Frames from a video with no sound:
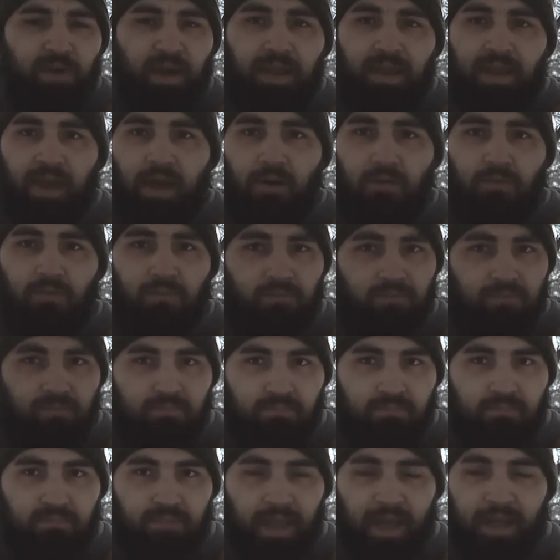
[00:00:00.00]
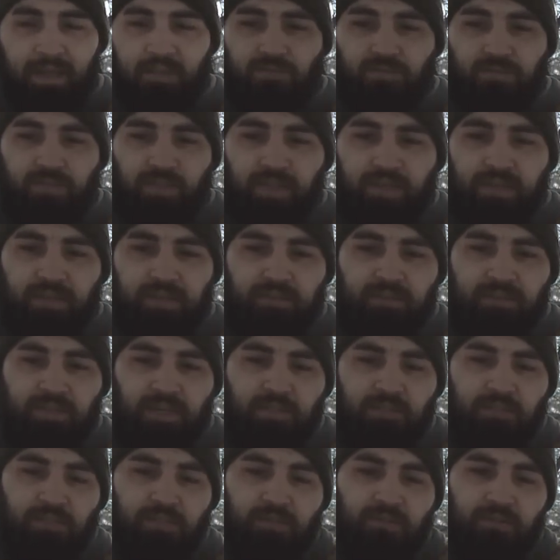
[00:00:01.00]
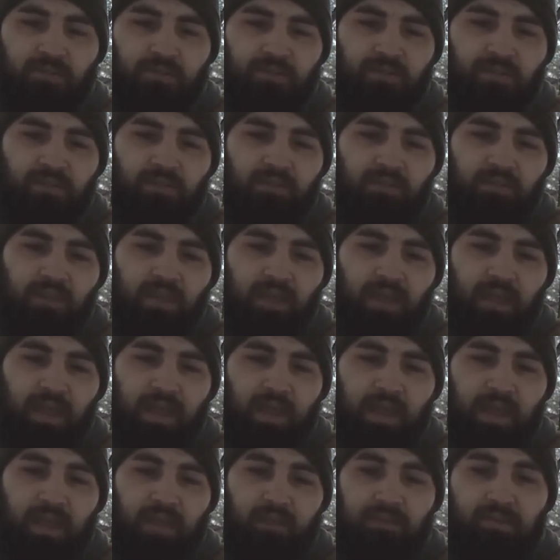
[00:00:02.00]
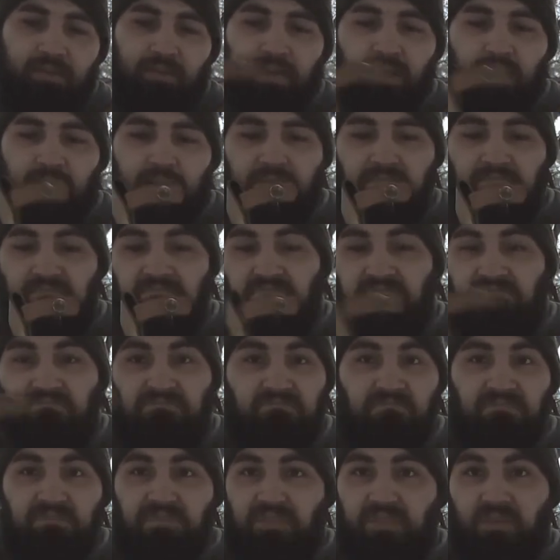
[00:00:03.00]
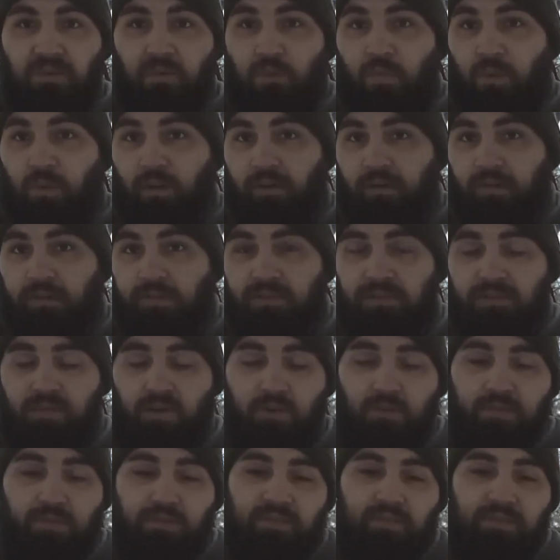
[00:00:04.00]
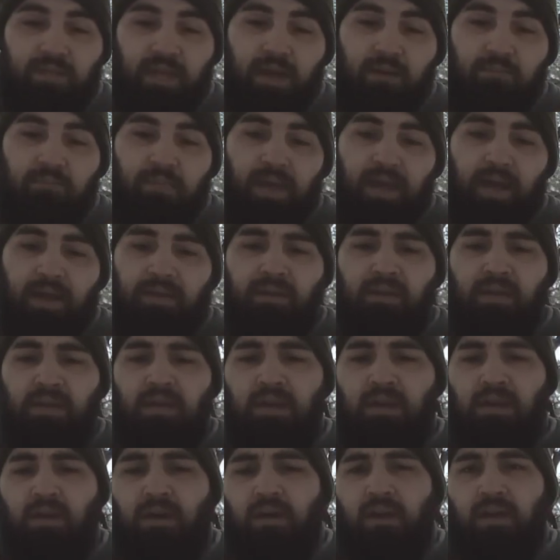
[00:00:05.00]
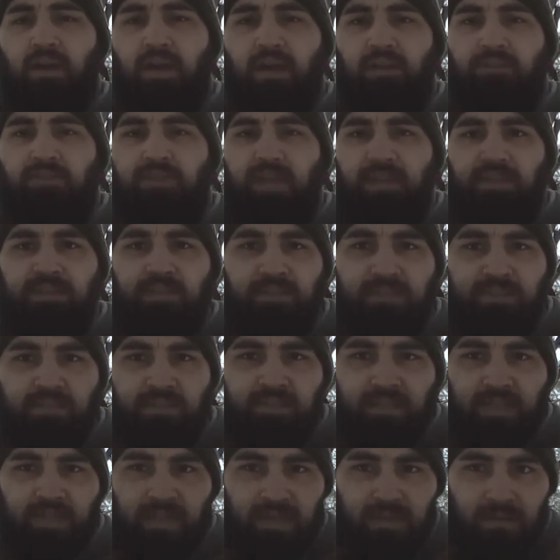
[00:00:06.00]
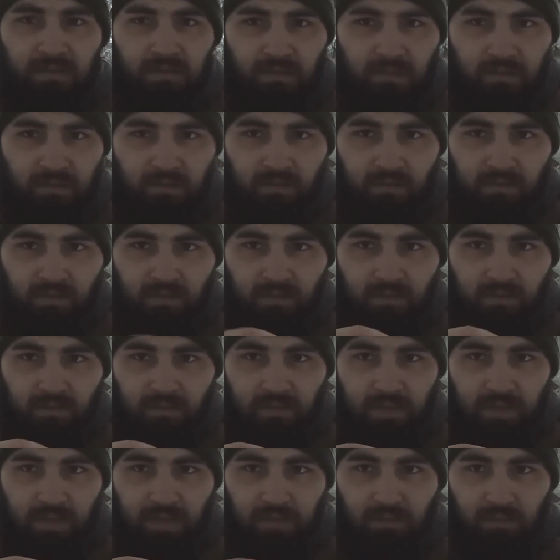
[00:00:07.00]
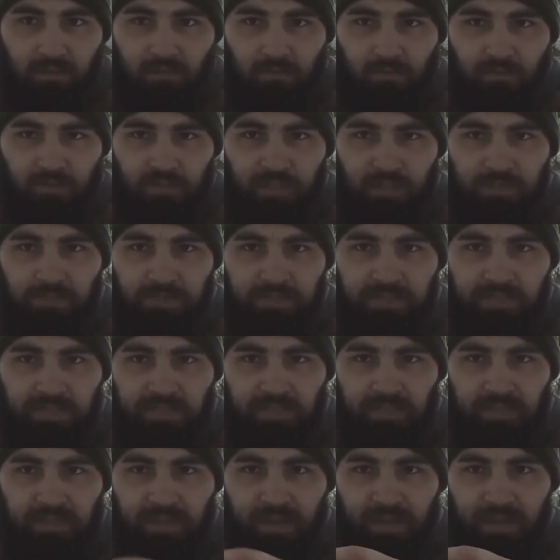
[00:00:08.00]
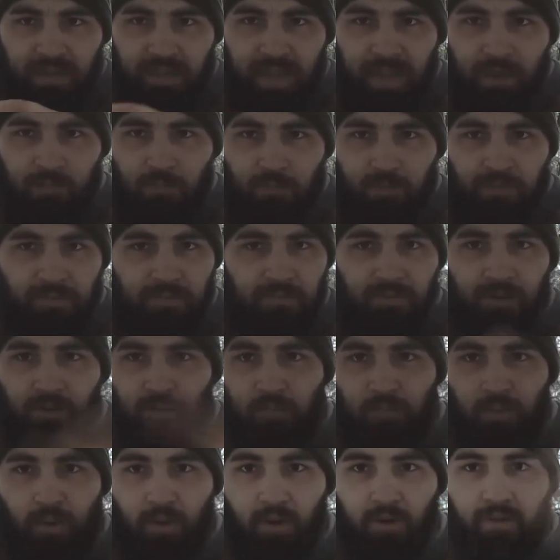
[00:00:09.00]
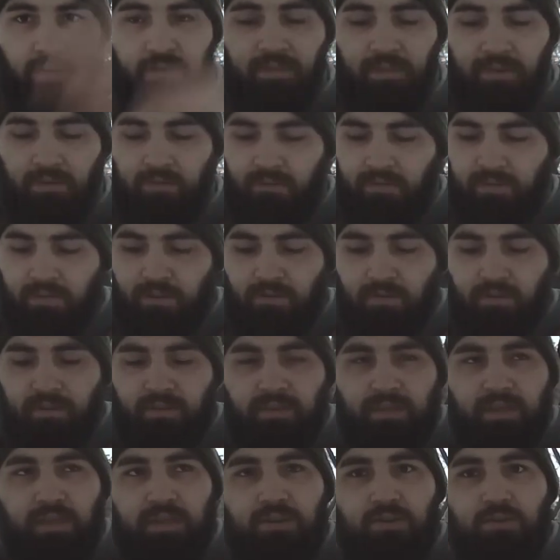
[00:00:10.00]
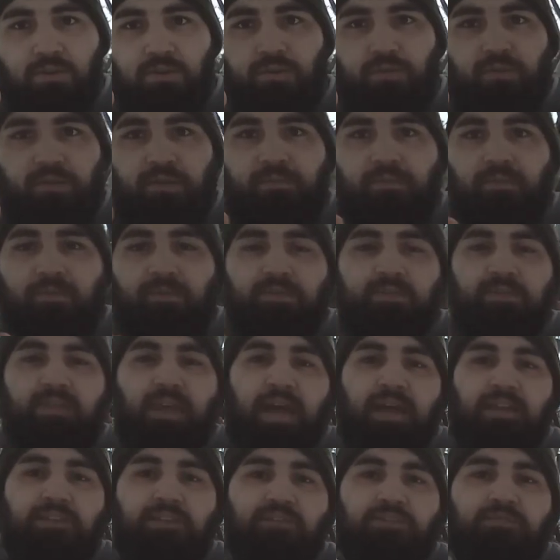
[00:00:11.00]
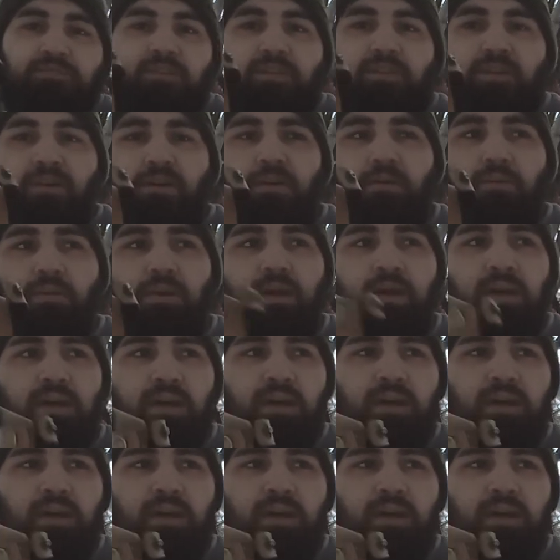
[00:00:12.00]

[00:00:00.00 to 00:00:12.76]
dry out naturally. I didn't touch it or anything like that, and it still works, so it's not bad. As you guys can see, the little cheap stitching that it came with fell apart literally during the Kukri versus hatchet video.